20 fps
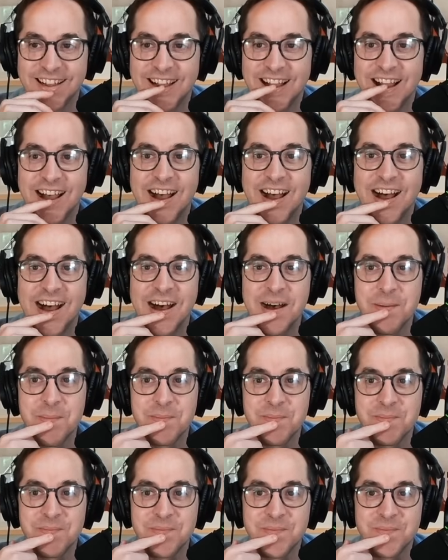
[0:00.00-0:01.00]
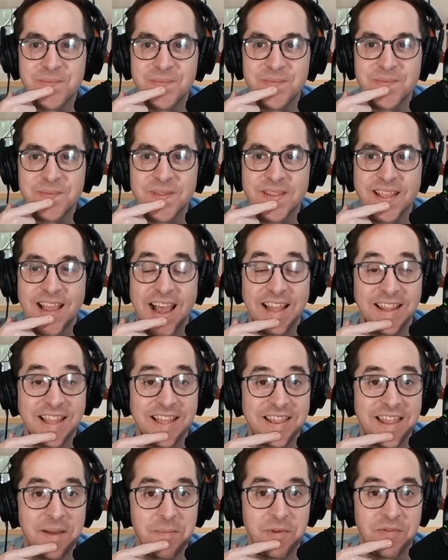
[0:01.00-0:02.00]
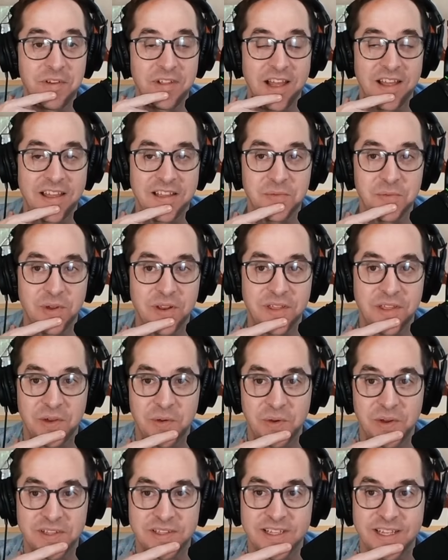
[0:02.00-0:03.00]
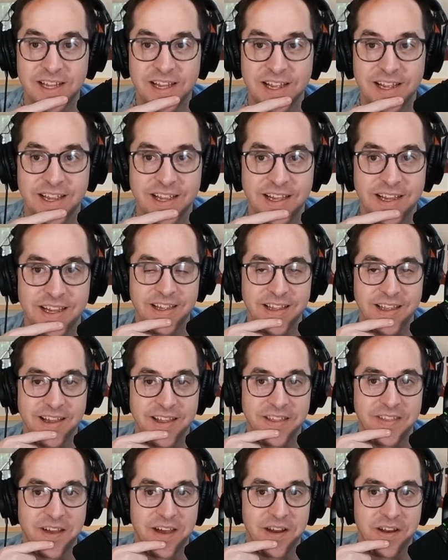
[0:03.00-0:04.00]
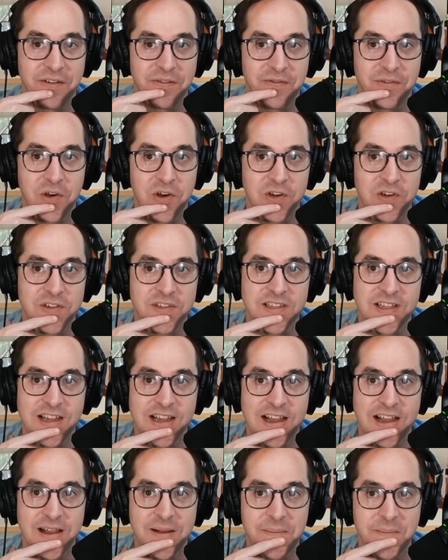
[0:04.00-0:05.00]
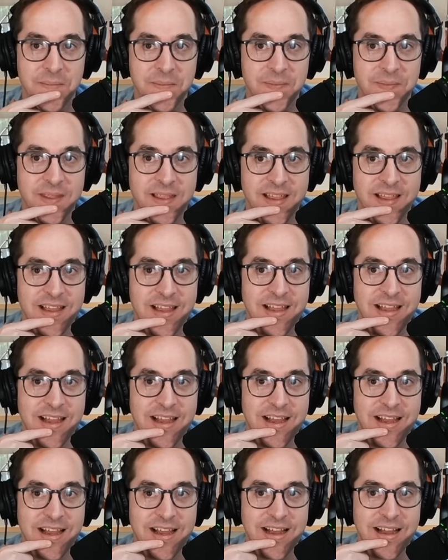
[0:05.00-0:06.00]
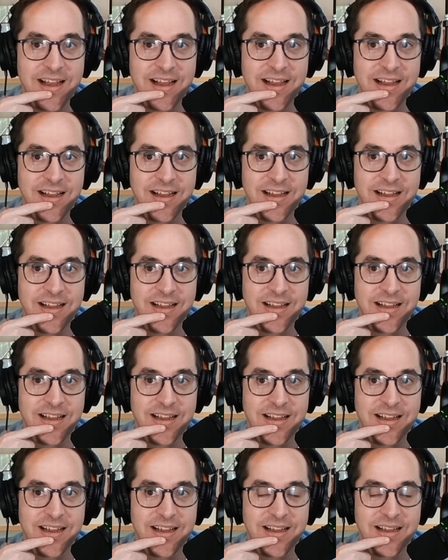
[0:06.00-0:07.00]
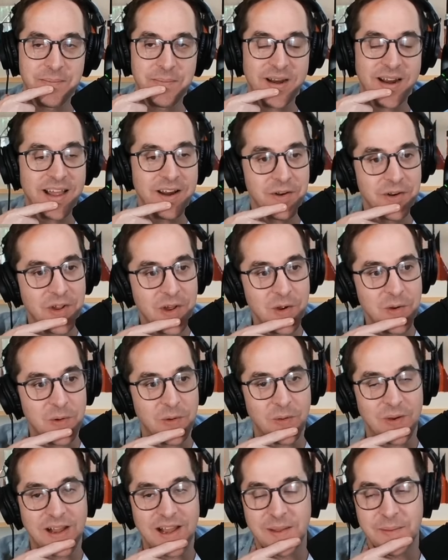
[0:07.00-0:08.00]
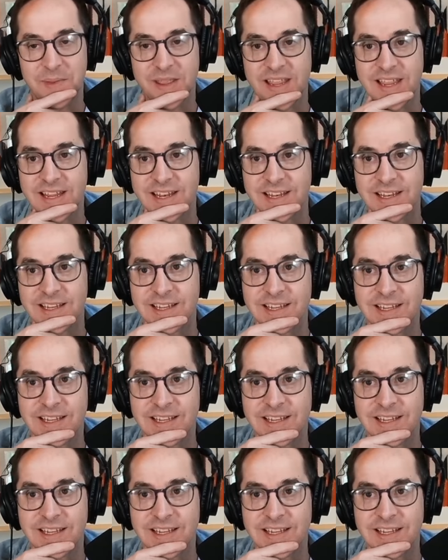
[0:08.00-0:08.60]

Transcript: Um, I like that movie a lot. That's one of the ones that I I, I thought of first. Um, uh, but I don't know. I mean,